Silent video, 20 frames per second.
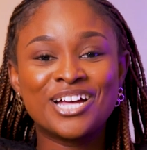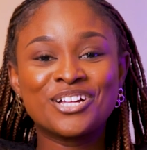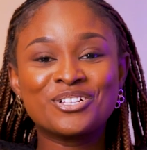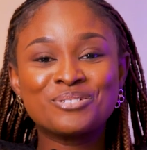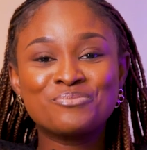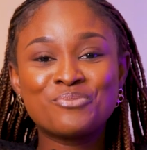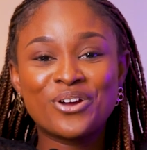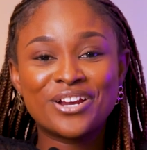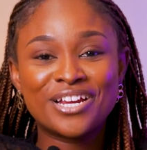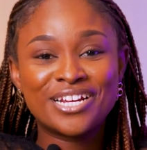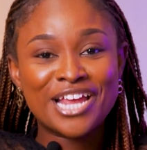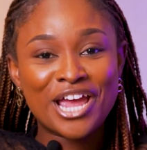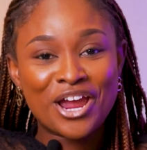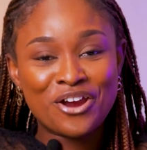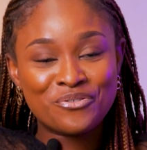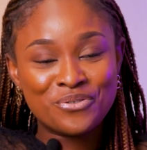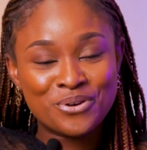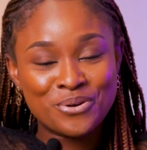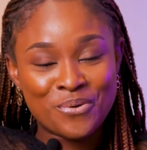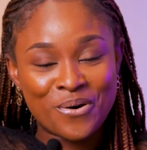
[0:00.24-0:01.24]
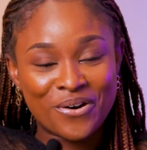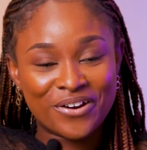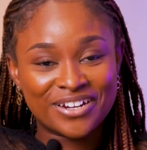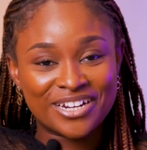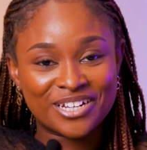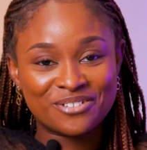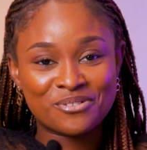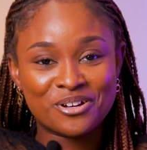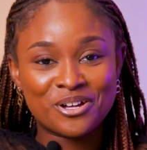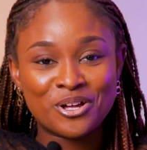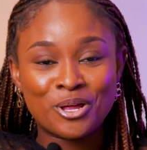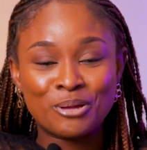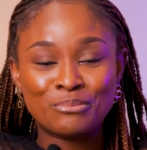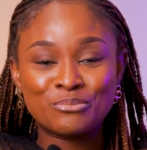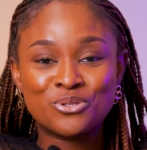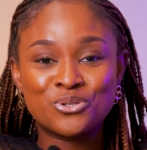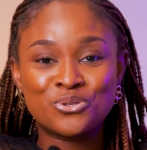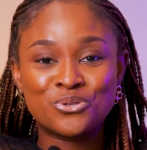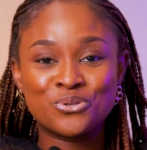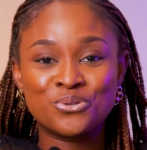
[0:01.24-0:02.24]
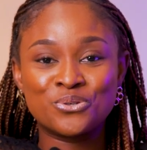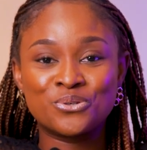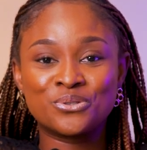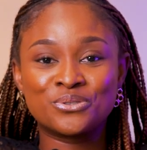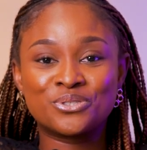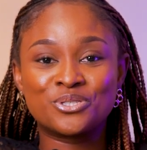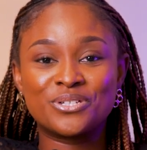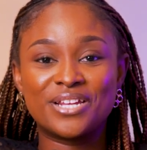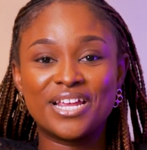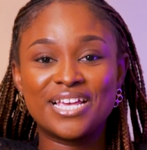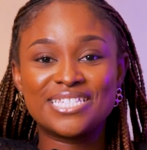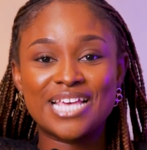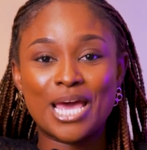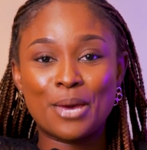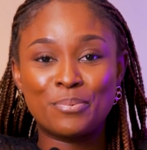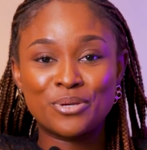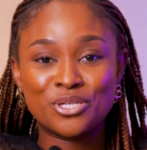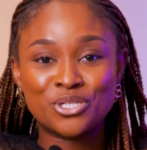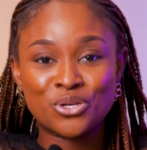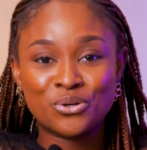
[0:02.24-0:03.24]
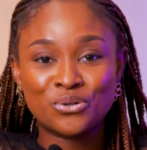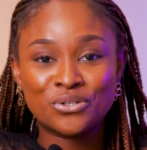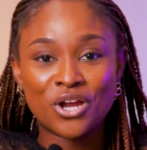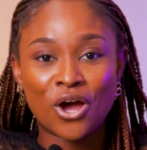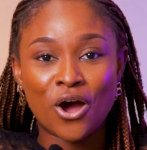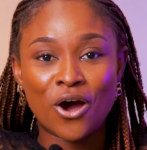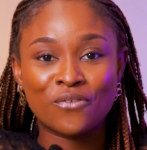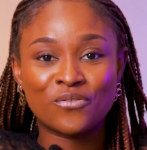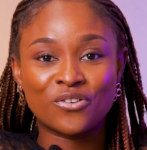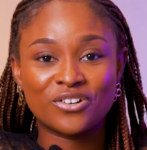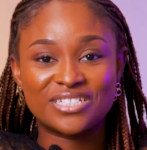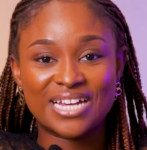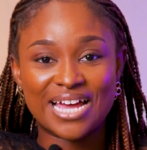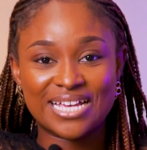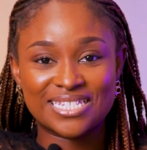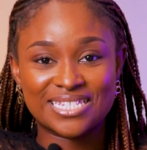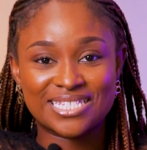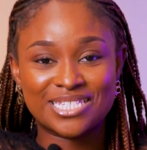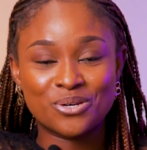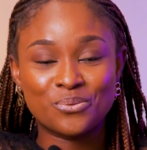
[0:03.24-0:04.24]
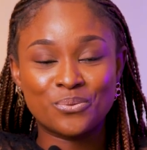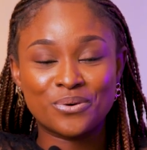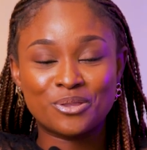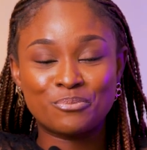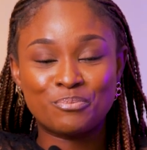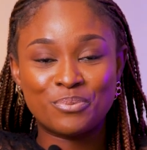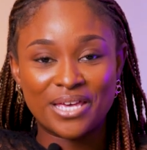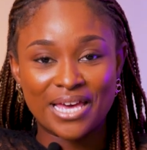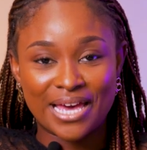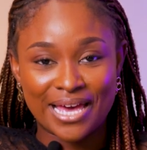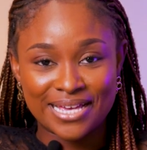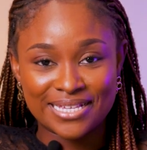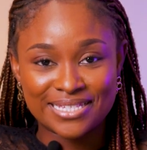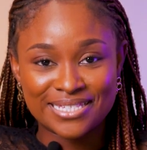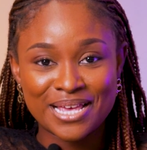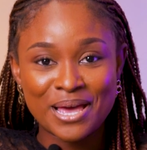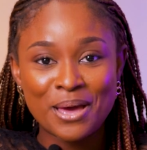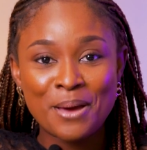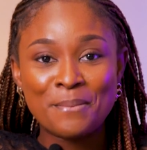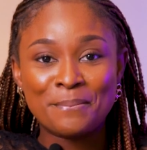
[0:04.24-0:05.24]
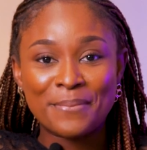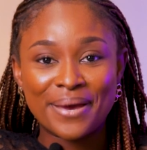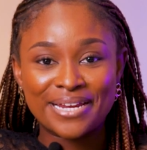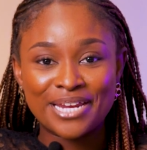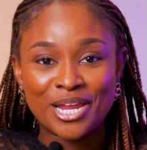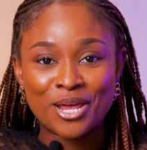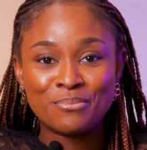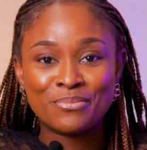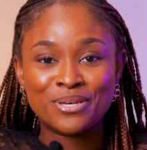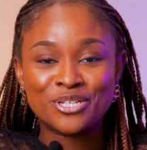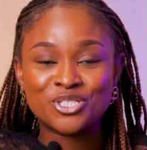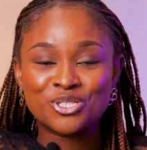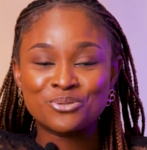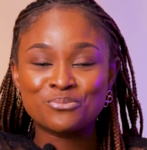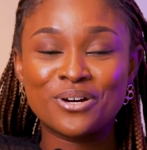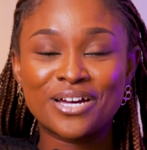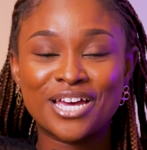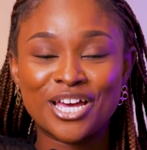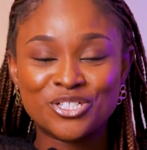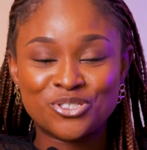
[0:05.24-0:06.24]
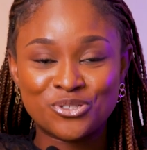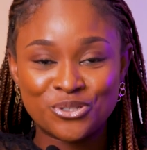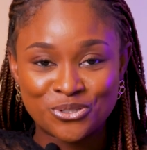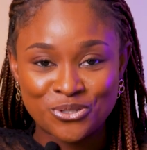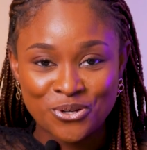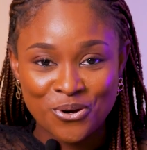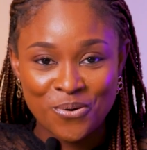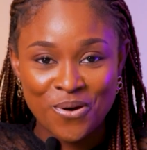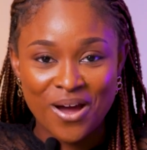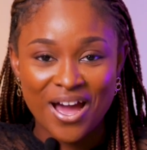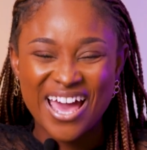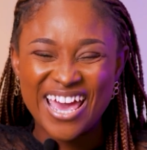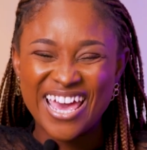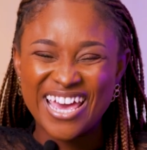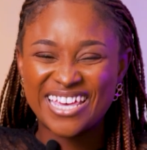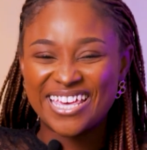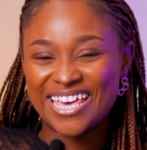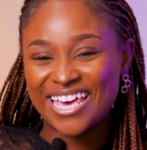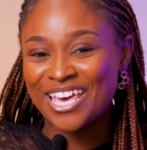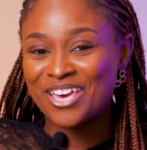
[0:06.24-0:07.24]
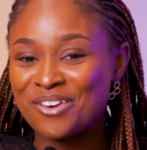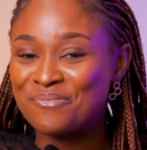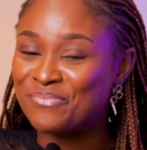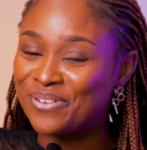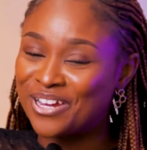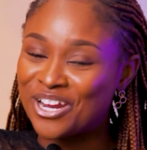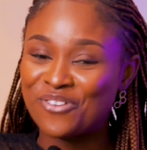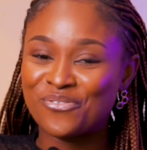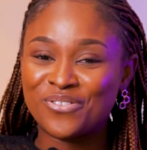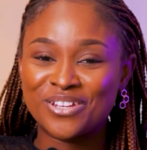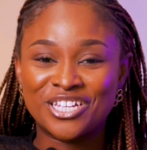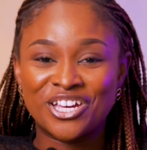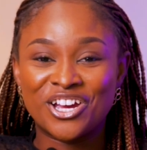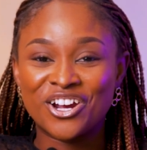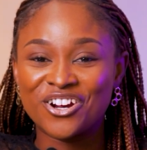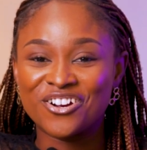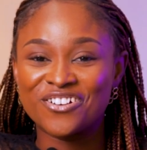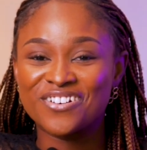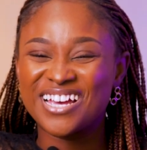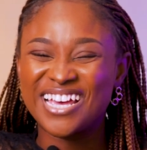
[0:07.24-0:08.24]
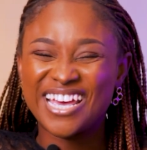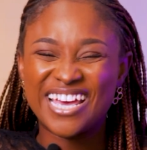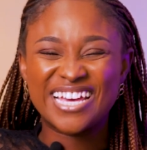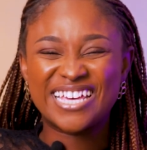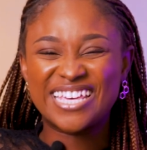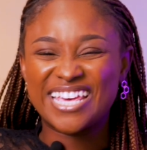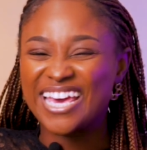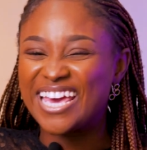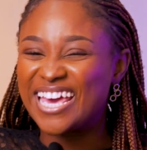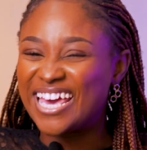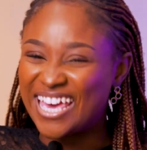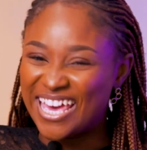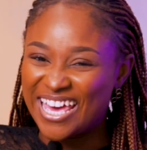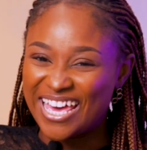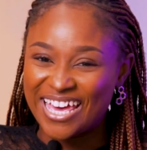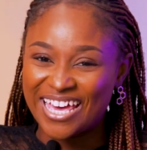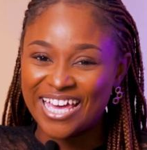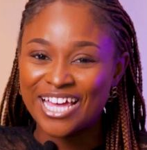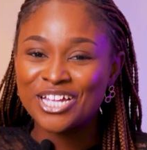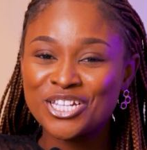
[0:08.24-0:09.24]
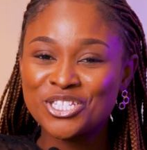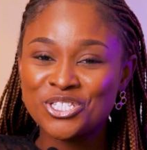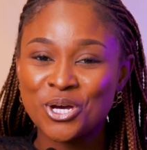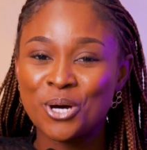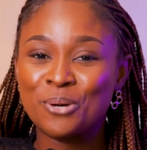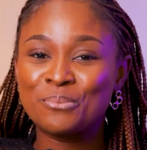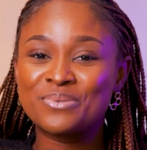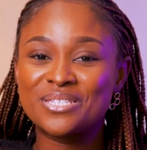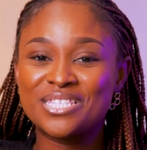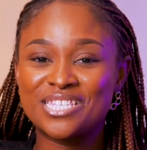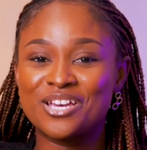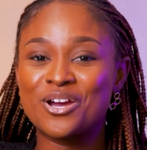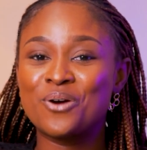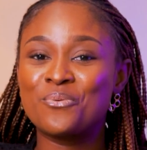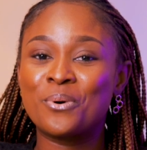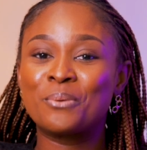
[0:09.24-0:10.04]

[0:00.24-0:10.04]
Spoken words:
Good morning, everyone, and welcome to today's episode of Audacity with PS. My name is Jumoke Shotonwa, aka Benefit Girl, aka Top Tier